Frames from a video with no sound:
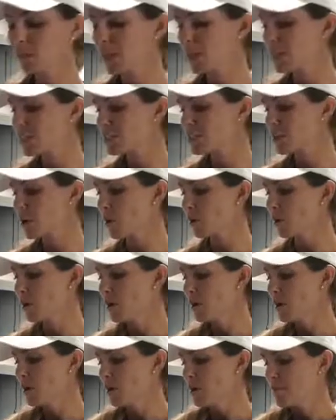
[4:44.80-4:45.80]
And so
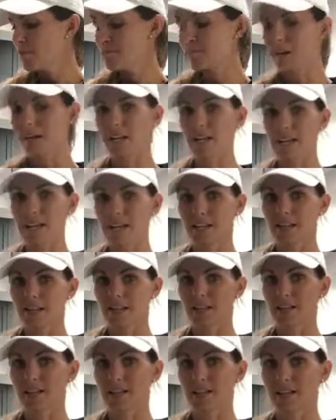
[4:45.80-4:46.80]
Mondays,
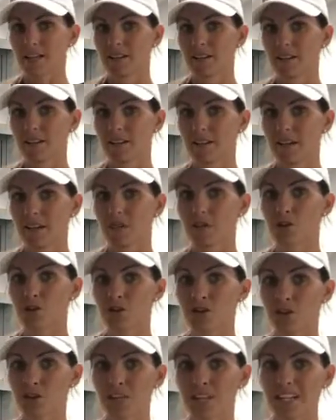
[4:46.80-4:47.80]
I
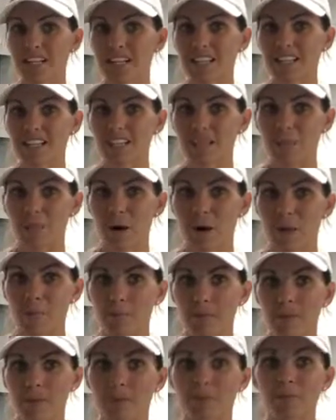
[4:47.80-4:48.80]
usually do like an instant pot
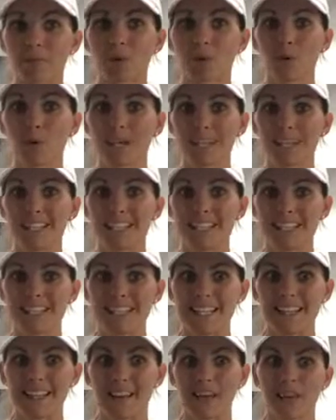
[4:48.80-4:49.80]
meal, something quick and
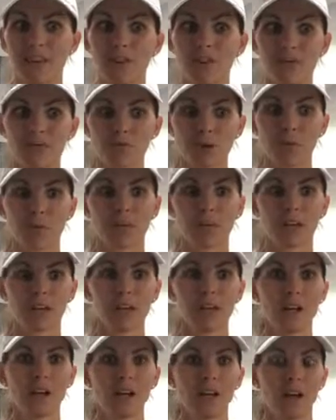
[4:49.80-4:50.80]
easy that I can throw in,
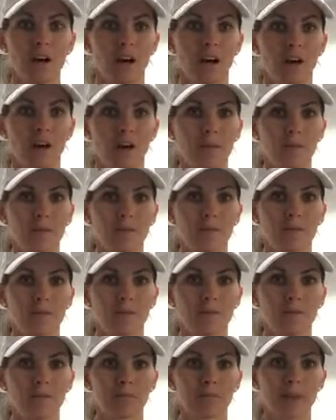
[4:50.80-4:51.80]

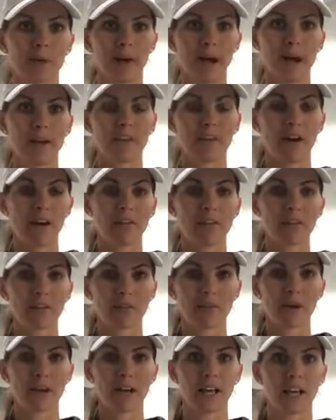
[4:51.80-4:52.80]
have everything
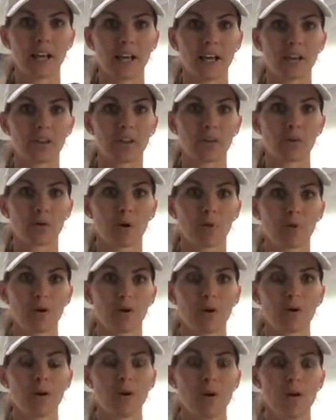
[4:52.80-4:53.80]
ready and I can throw
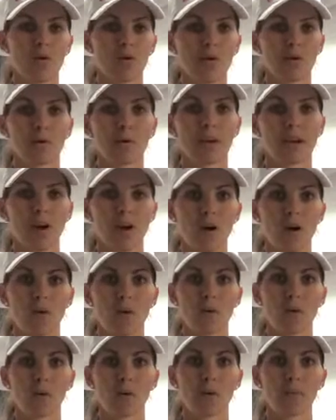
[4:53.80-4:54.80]
in when we get
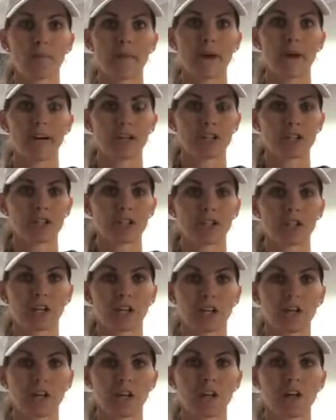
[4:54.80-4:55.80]
home, or Matt can turn
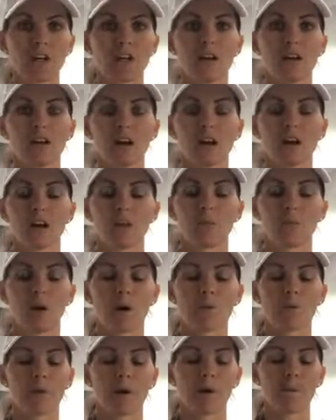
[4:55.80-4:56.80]
on while
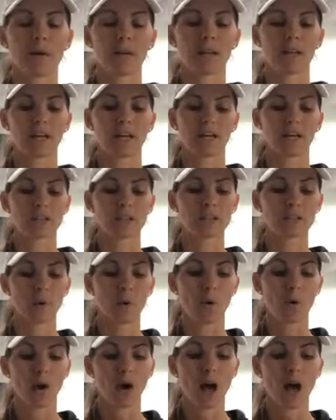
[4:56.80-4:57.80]
we're at ballet.
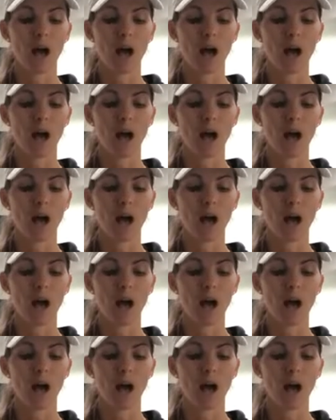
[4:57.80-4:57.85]
So